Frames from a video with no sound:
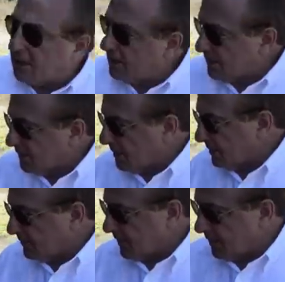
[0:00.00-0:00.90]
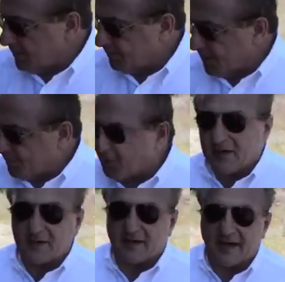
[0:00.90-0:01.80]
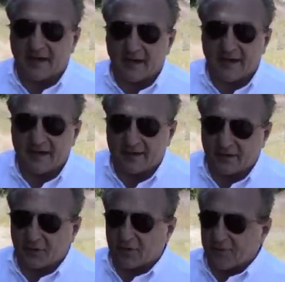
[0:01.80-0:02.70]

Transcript: here. So I pity the guy laying on the dirt